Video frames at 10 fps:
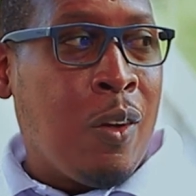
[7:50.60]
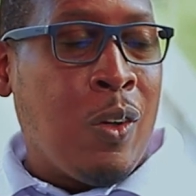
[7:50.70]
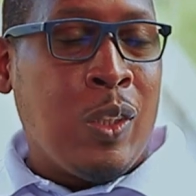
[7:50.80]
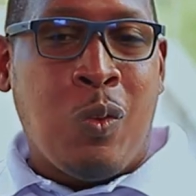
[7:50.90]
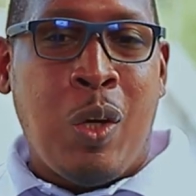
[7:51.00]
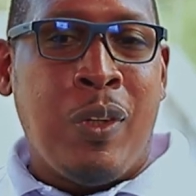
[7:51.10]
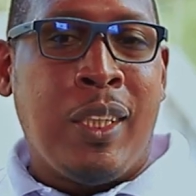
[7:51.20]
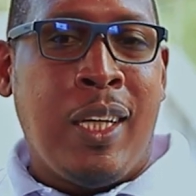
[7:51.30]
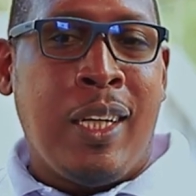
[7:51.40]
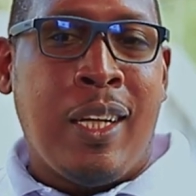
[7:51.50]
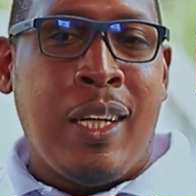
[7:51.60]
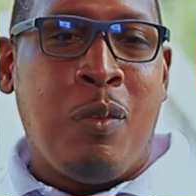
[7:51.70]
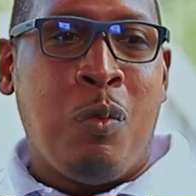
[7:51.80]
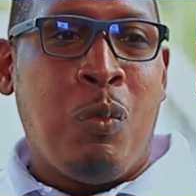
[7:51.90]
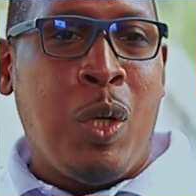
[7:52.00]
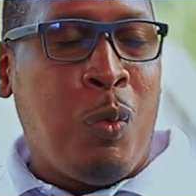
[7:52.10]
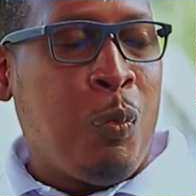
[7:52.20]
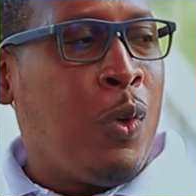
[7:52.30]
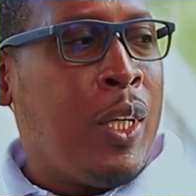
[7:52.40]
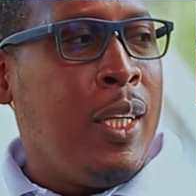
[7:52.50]
Because we have a saying that many
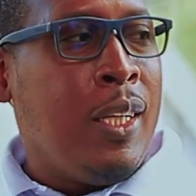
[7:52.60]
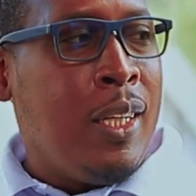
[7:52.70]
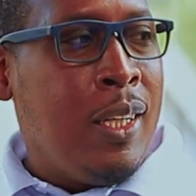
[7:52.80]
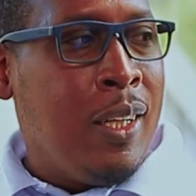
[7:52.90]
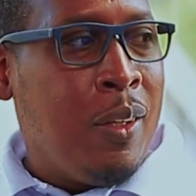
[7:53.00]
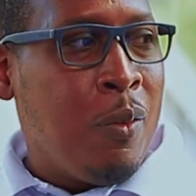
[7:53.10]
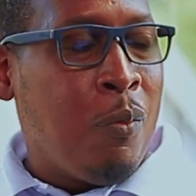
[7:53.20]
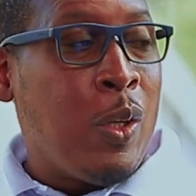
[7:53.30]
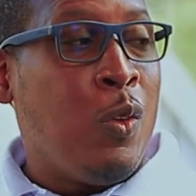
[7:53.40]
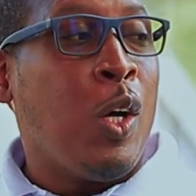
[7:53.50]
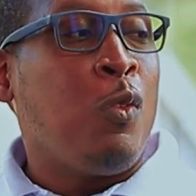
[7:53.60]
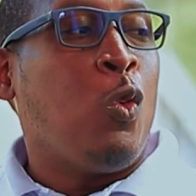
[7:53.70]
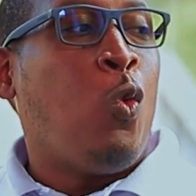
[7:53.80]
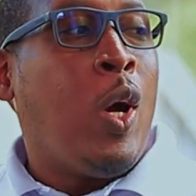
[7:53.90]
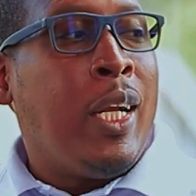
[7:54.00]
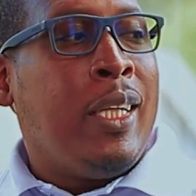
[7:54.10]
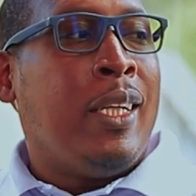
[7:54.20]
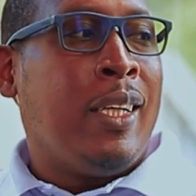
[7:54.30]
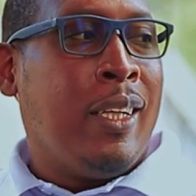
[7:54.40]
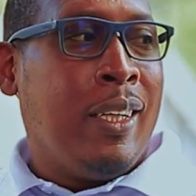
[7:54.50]
people need it, but you have to want
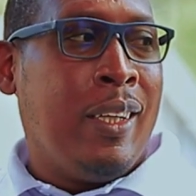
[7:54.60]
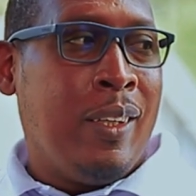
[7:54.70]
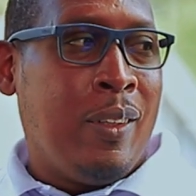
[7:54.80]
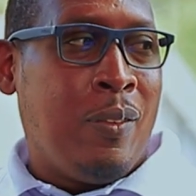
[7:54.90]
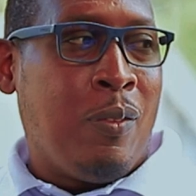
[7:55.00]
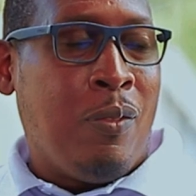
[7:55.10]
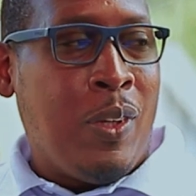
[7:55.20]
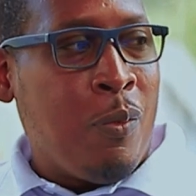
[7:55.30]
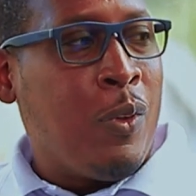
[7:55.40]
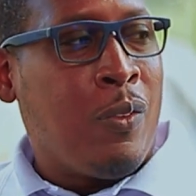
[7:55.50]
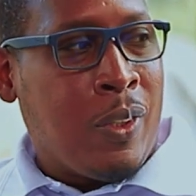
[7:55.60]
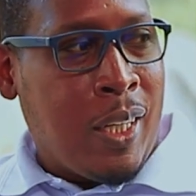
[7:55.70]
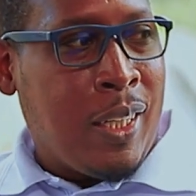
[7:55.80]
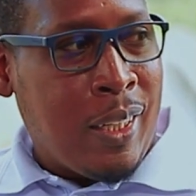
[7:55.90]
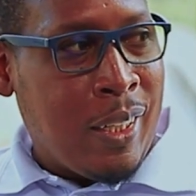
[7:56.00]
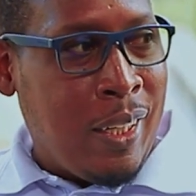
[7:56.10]
it to be able to get it.